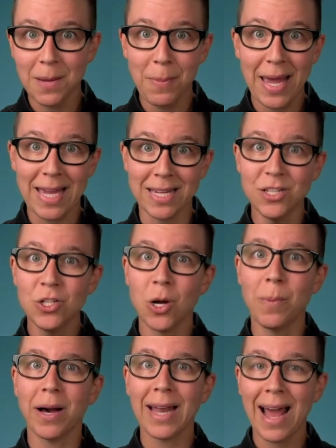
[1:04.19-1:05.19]
page
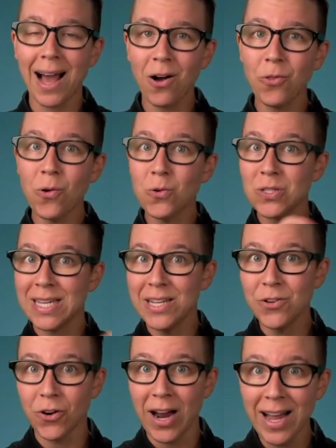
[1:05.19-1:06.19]
about how those
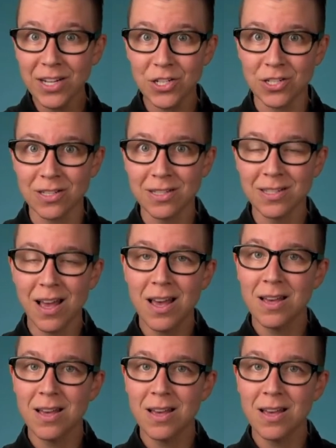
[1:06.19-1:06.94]
interactions